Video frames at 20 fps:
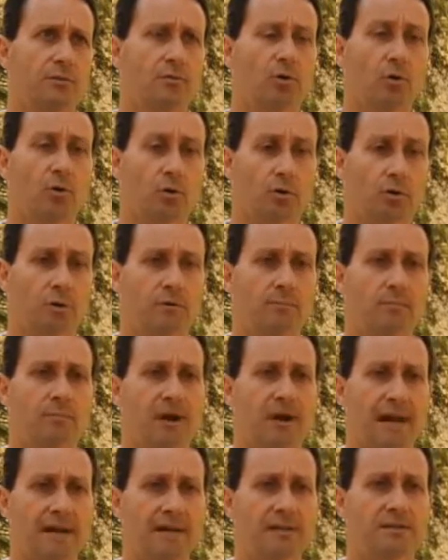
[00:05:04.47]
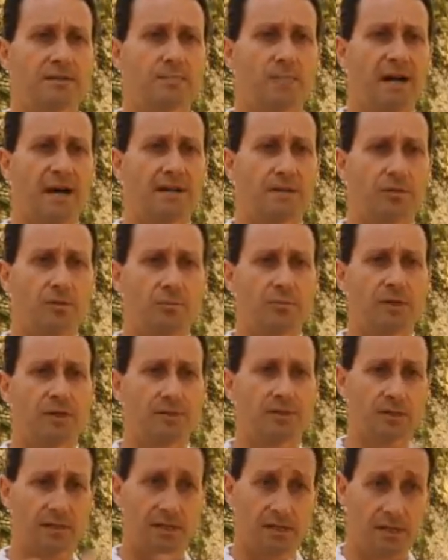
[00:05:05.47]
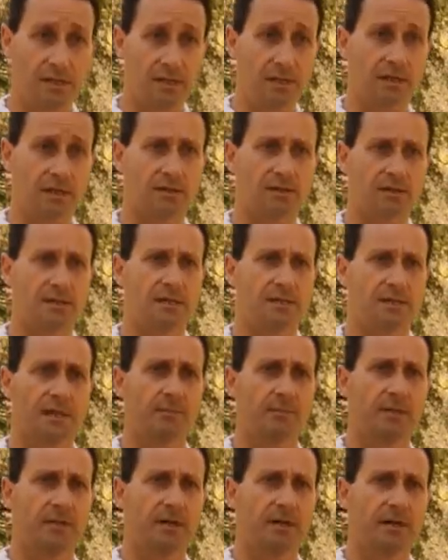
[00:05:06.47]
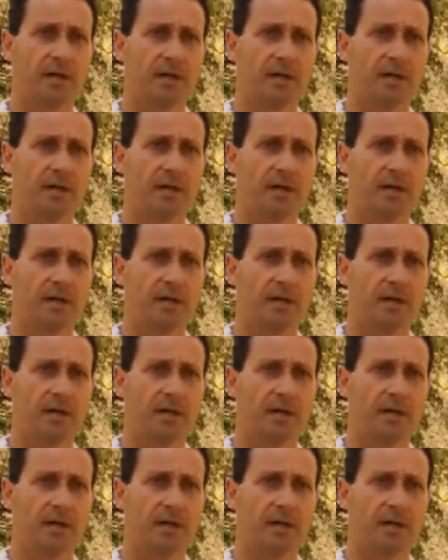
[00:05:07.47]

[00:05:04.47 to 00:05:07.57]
role played by humans in the system